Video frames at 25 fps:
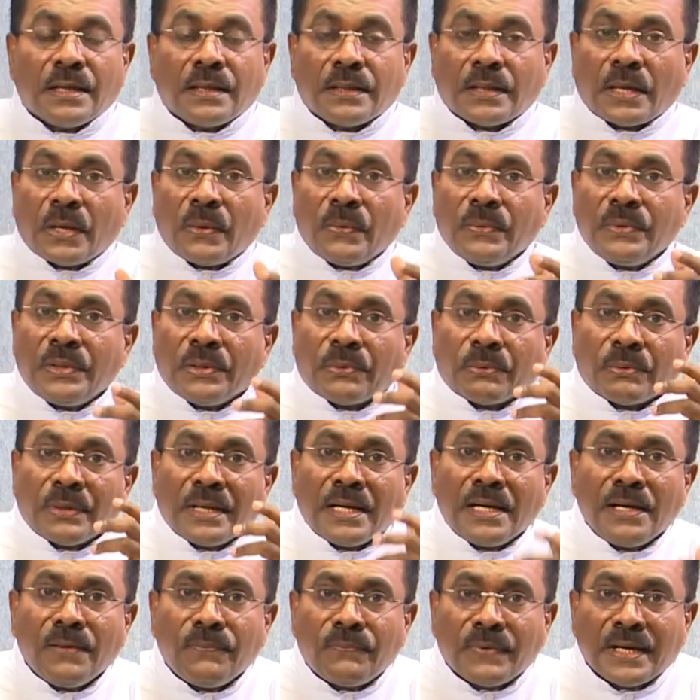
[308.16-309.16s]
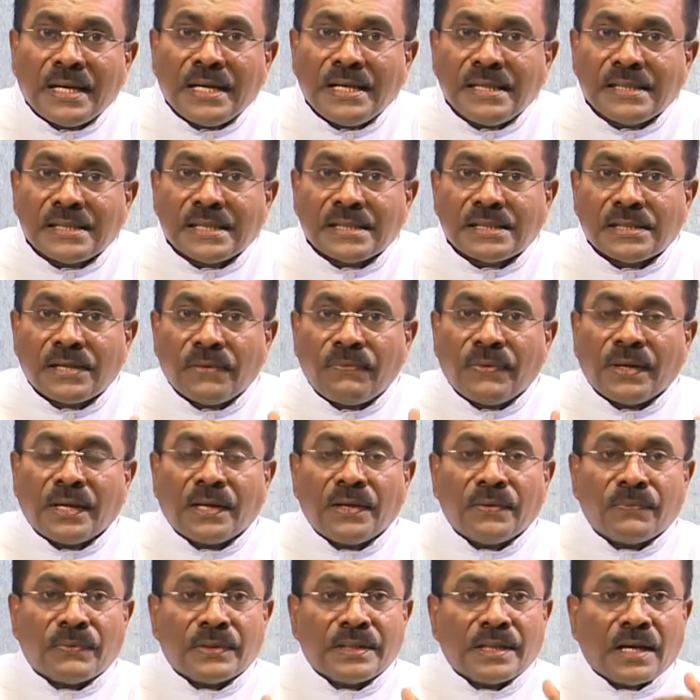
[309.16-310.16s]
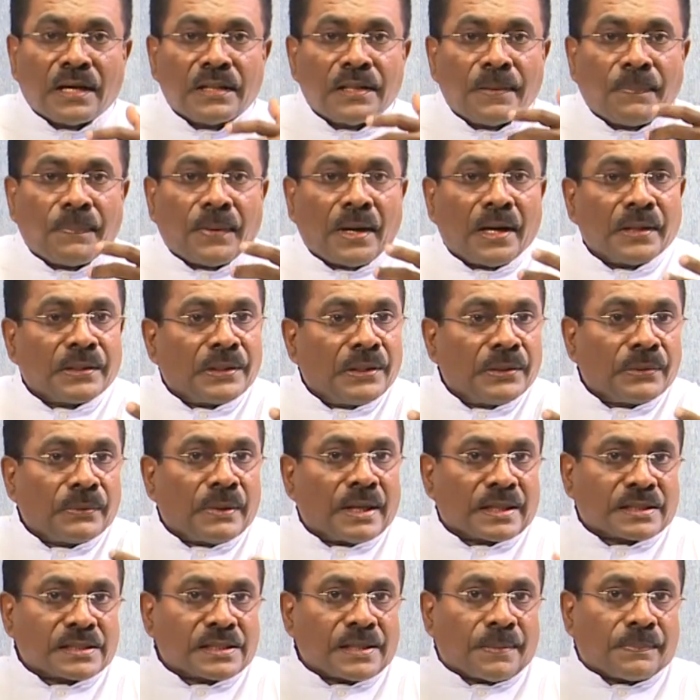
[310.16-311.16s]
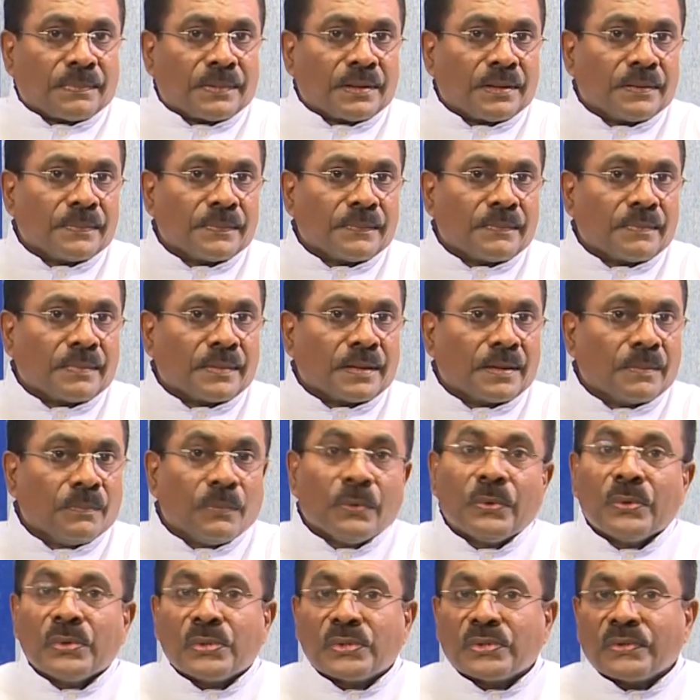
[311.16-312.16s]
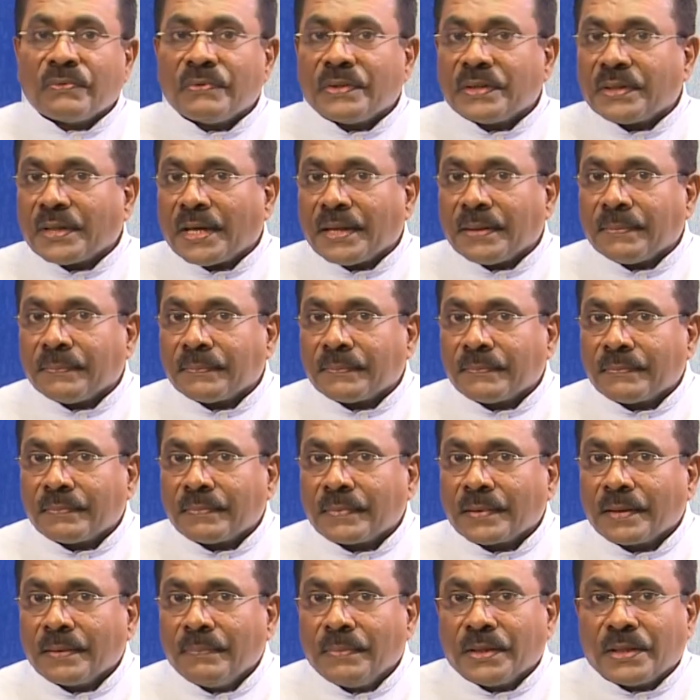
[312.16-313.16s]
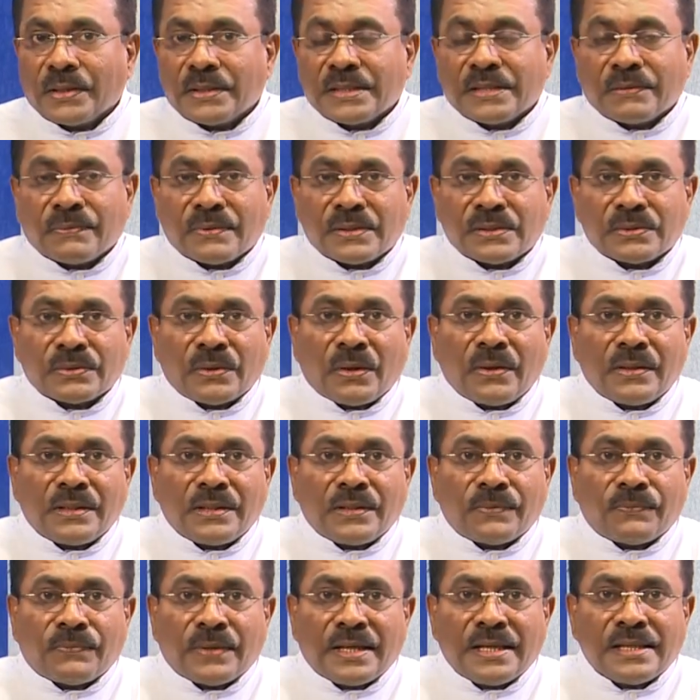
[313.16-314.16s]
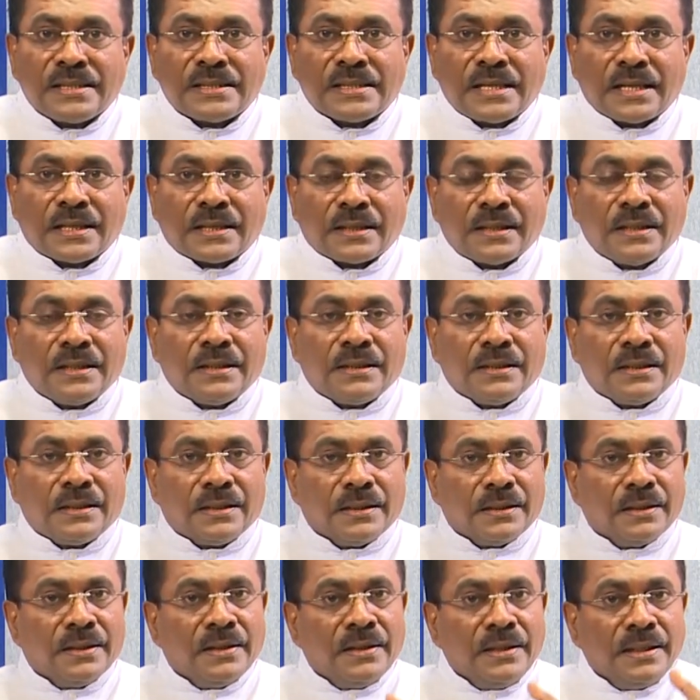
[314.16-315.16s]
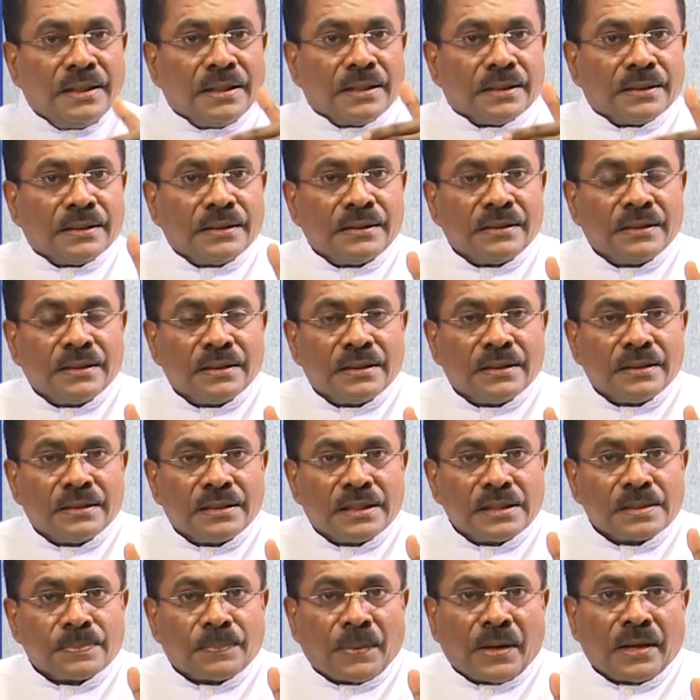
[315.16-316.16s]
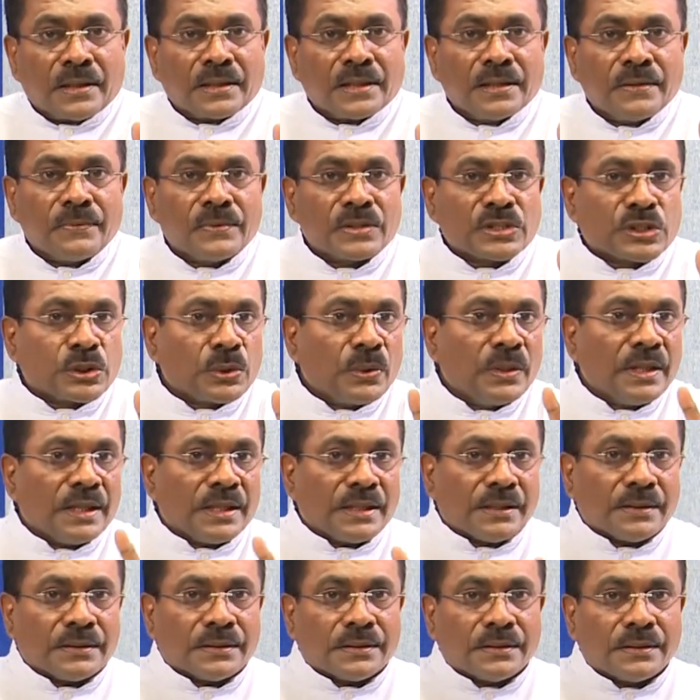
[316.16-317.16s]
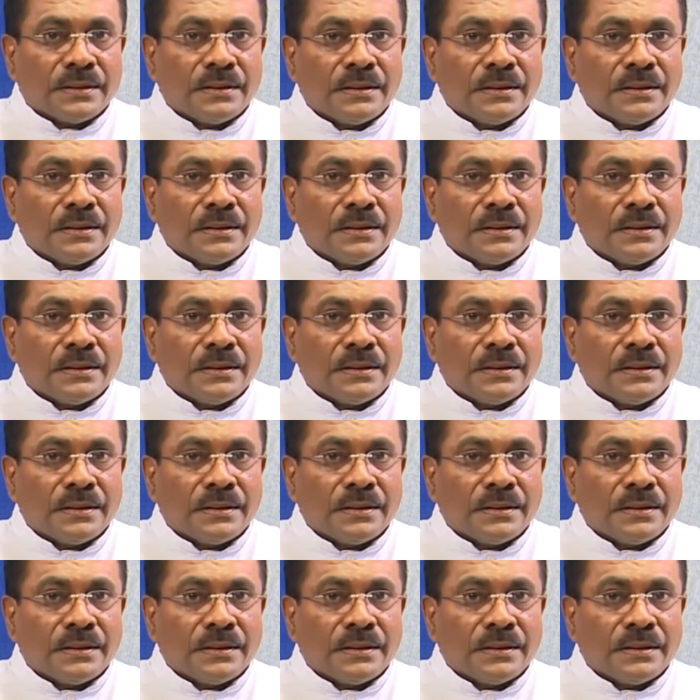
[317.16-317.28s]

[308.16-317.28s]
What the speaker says: Now, the real face is difficult for the other partner to accept most of the time, because it was not the face that earlier this partner was showing